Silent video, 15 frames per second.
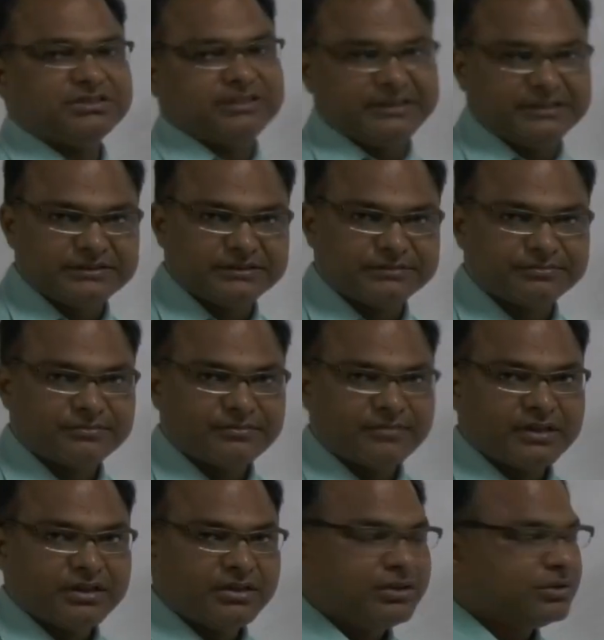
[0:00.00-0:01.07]
states.
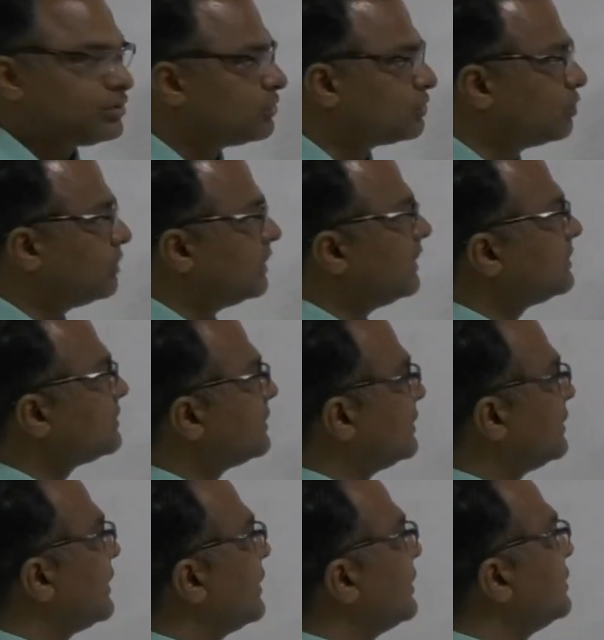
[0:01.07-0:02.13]
So today's
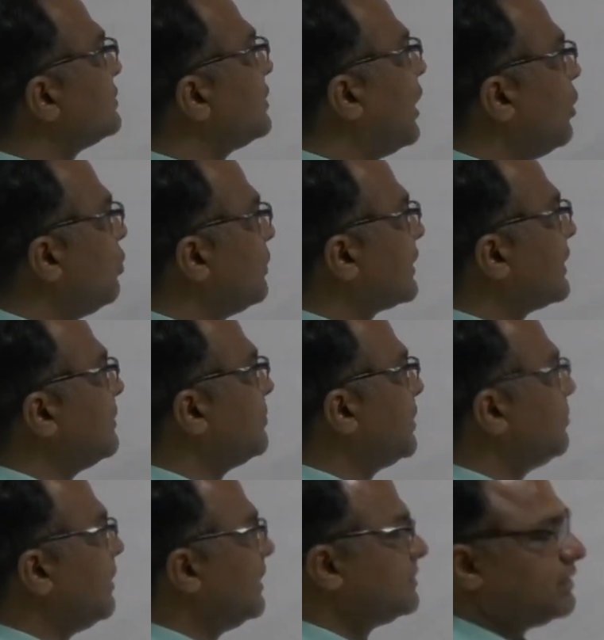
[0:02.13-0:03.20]
agenda is how we can
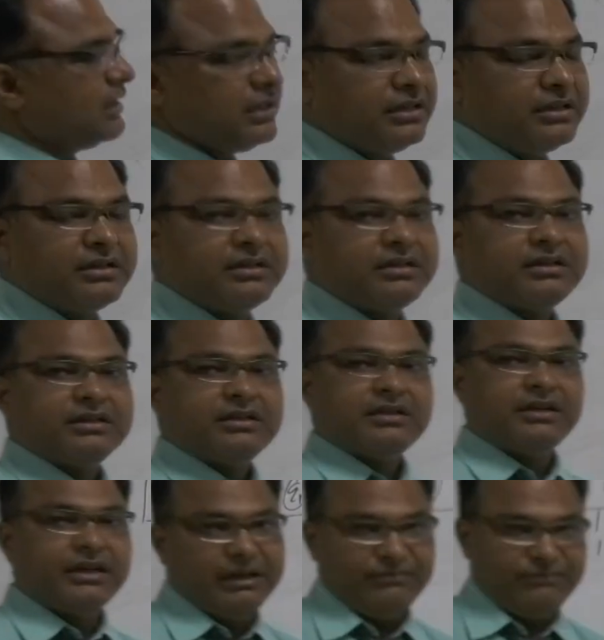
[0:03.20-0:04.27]
minimize the
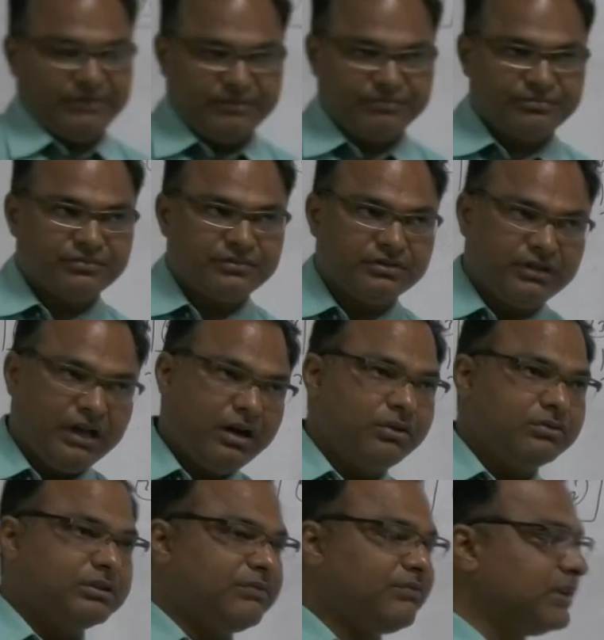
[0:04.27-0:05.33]
DFA.
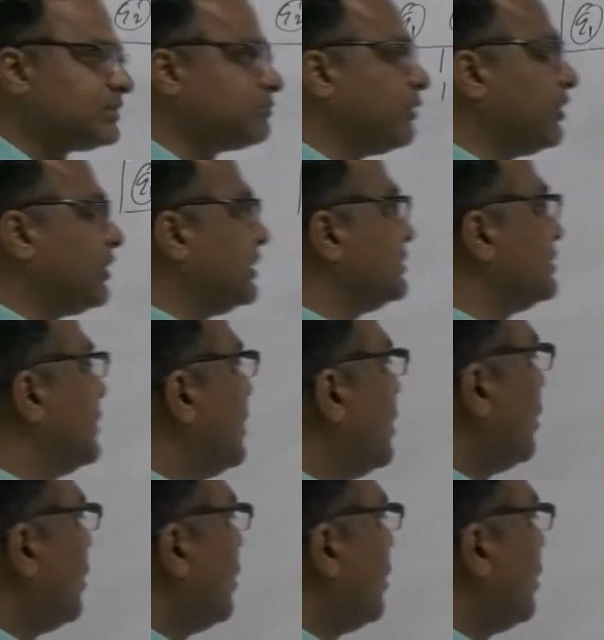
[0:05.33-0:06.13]
Now the first point is,